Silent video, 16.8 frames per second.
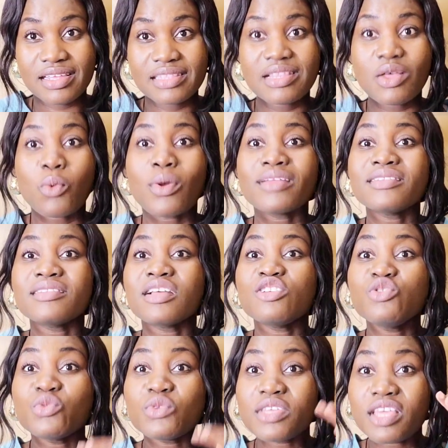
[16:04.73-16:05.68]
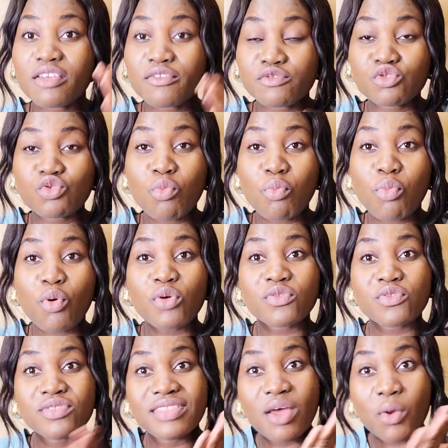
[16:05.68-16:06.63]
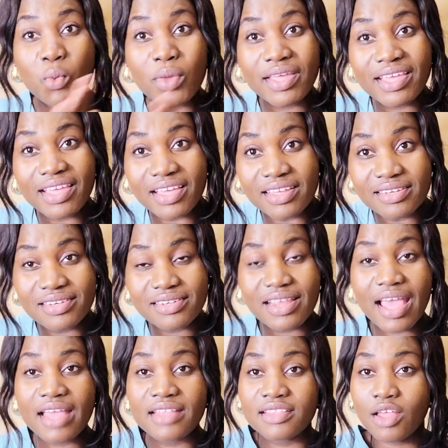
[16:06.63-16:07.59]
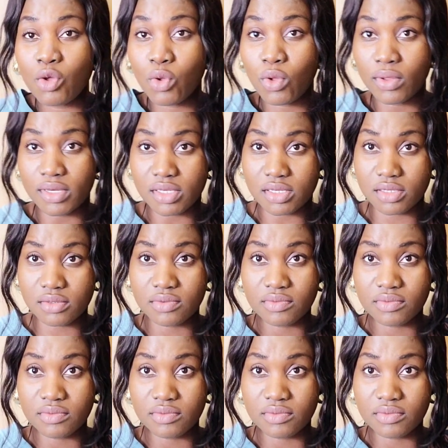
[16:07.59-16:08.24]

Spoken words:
The one that you give to both the wicked and the good.